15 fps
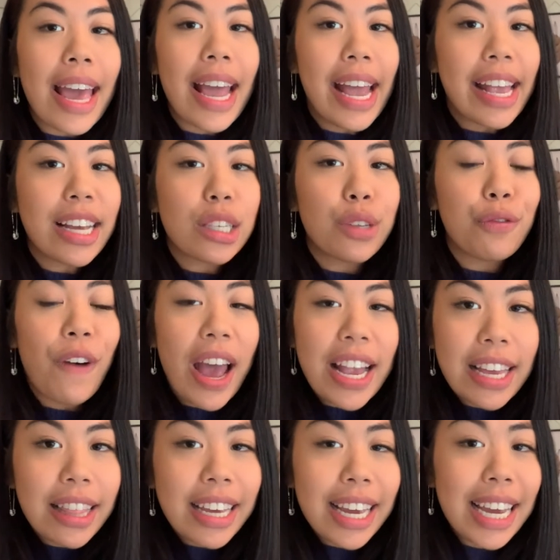It is
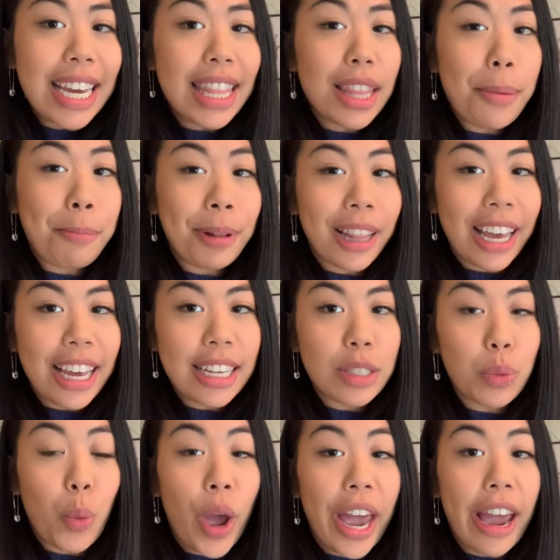finally in the
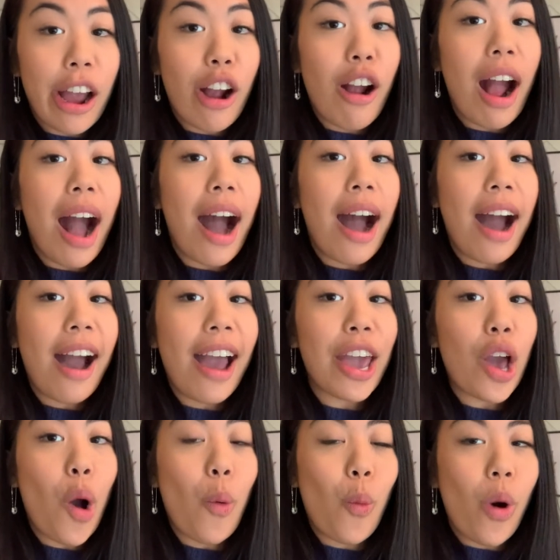place where
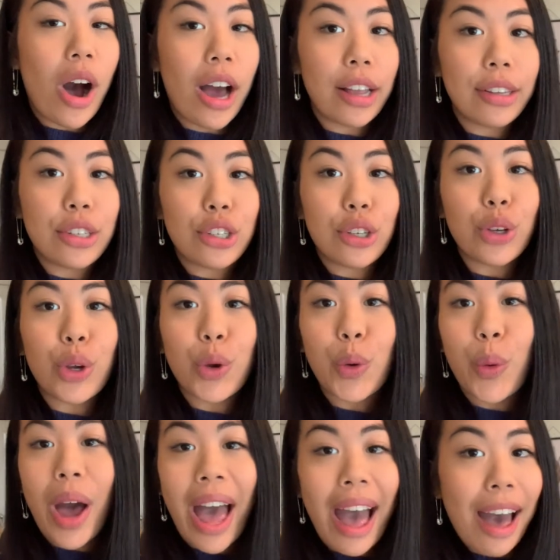I want
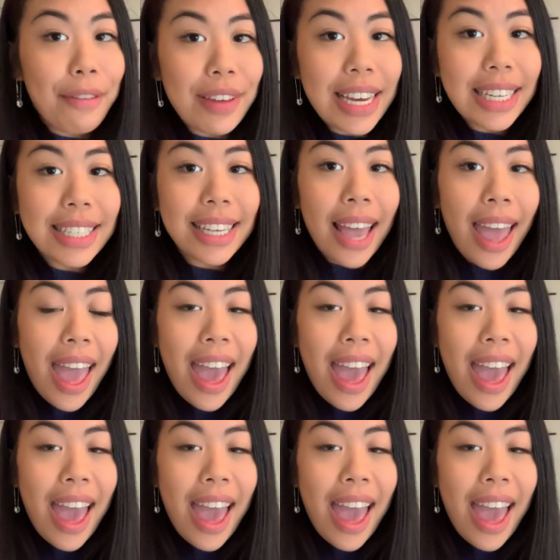to have it,